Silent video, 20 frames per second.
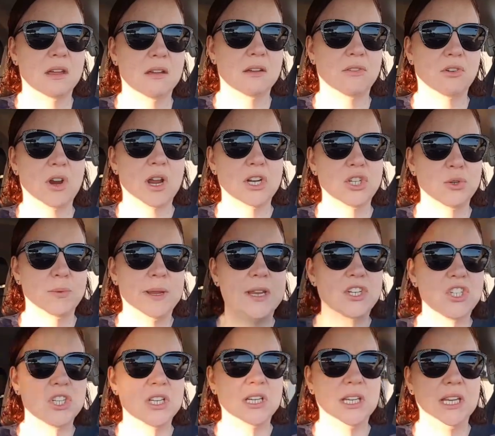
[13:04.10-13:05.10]
of uh,
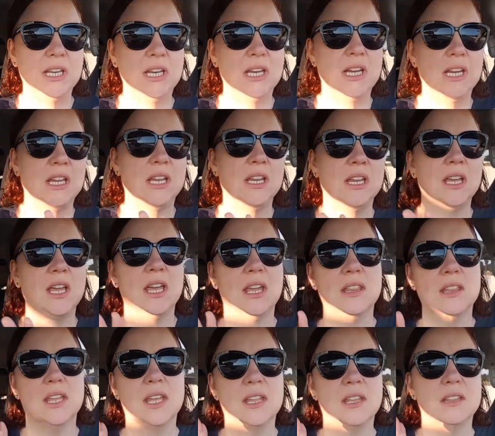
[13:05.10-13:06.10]
graduation eating
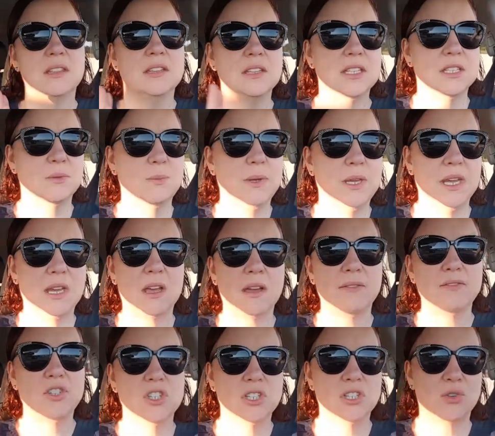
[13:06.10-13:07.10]
and then this week
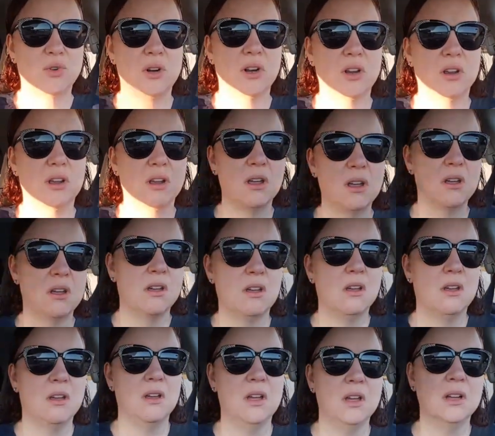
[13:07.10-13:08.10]
I'm just sort of
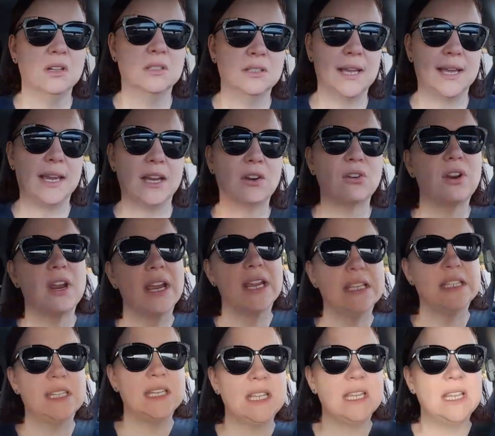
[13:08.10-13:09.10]
like
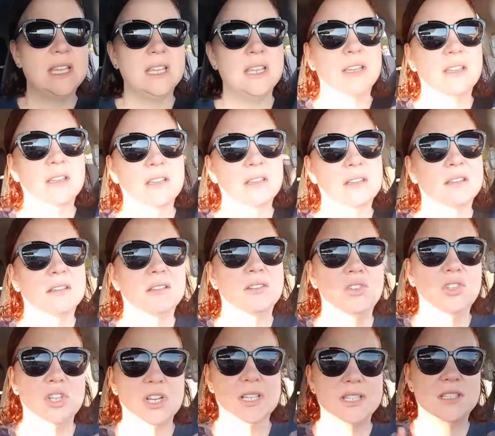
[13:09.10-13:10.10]
grazing,
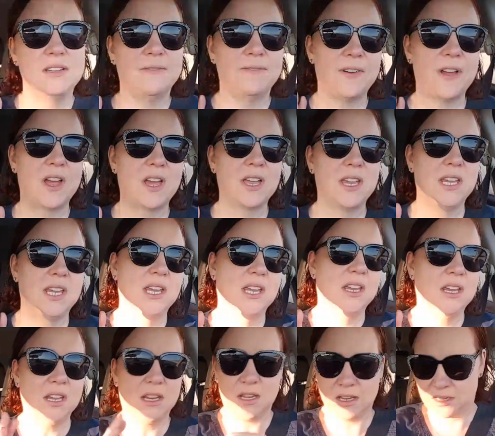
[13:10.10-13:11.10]

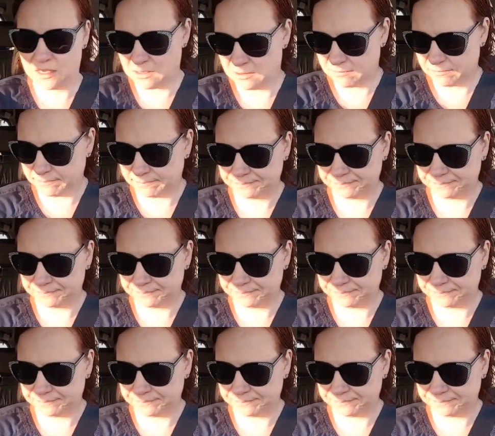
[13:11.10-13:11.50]
justifying, and